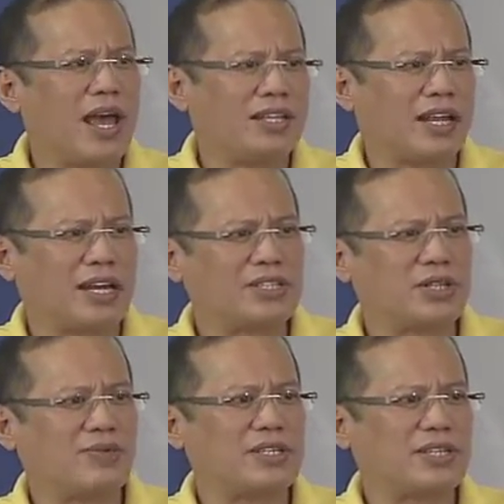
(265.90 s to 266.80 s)
and the
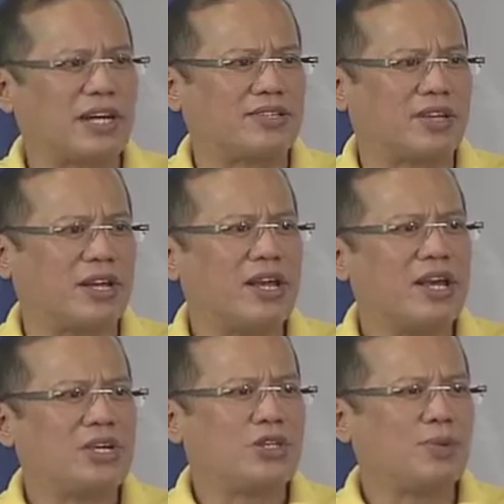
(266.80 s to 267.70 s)
rest of this country
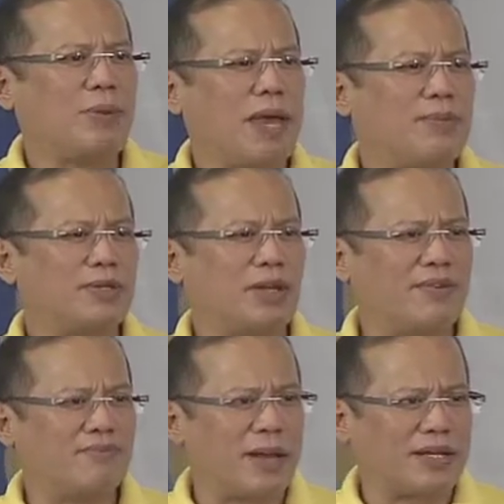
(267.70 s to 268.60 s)
should be able to
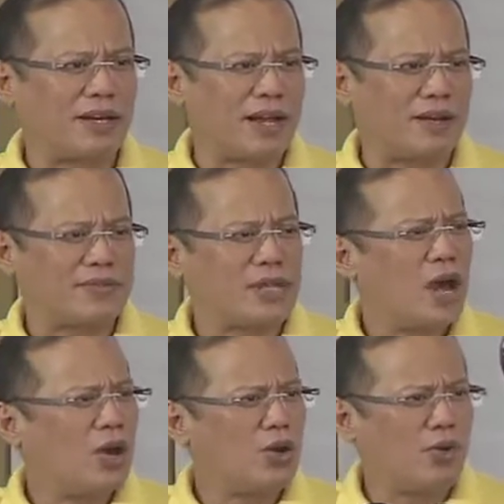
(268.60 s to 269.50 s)
live better lives,
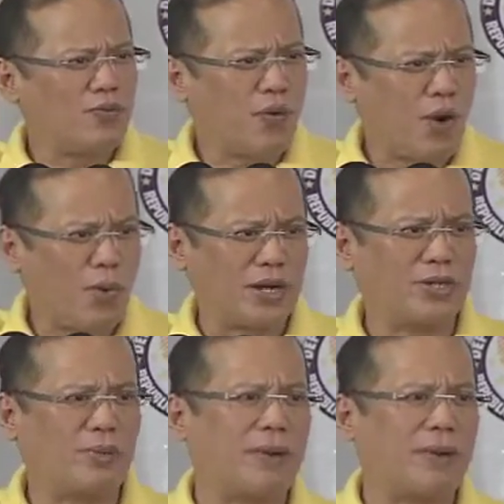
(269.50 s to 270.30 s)
look forward to